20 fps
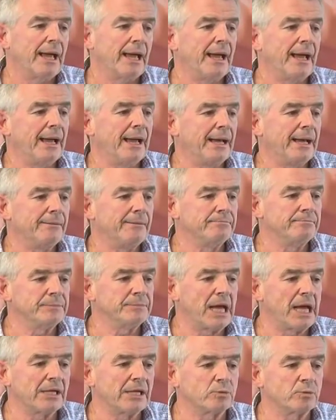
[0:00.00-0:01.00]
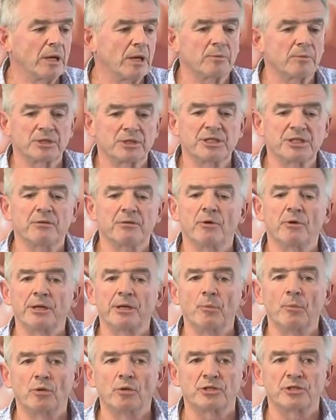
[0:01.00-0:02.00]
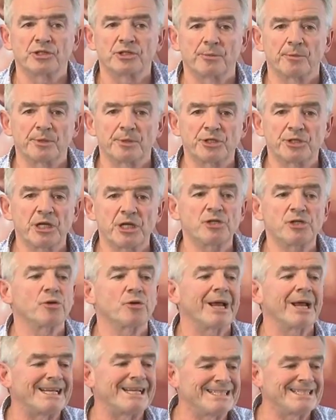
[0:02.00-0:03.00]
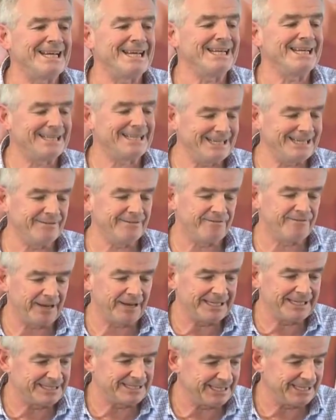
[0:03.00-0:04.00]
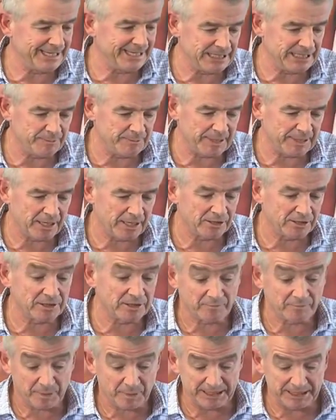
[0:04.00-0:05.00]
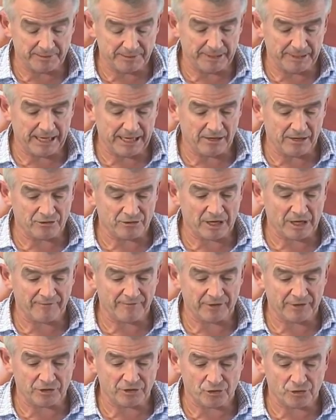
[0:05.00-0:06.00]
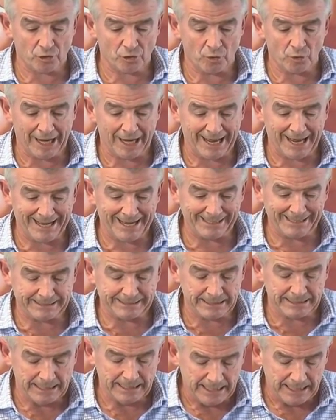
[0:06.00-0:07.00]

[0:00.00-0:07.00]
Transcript: Um, and while we're still running most of the summer schedule and taking flight delays because of principally air traffic control and